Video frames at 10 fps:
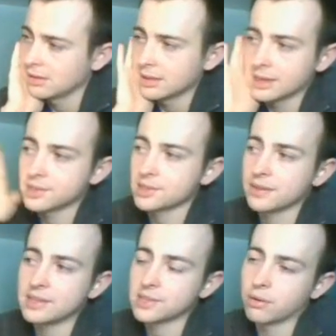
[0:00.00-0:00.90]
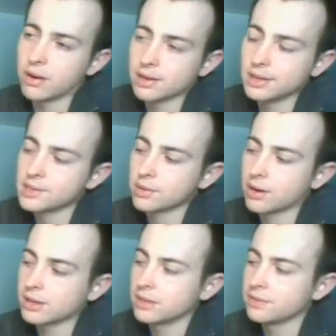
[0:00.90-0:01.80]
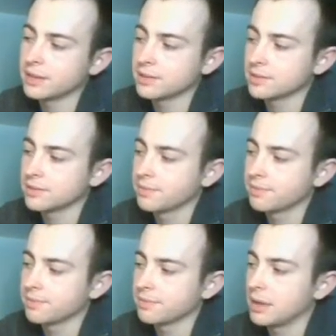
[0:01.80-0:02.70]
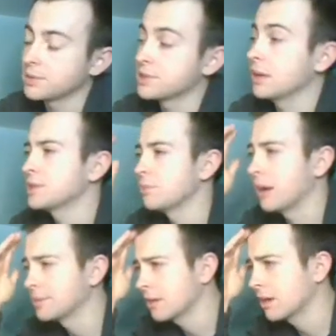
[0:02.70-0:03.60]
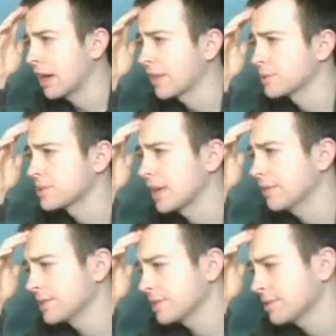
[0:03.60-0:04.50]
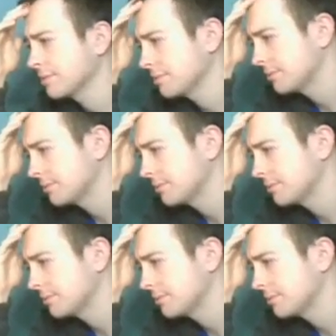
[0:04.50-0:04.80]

Because it's so hard to defend. It was a bomb tower? I thought it was Skelly's.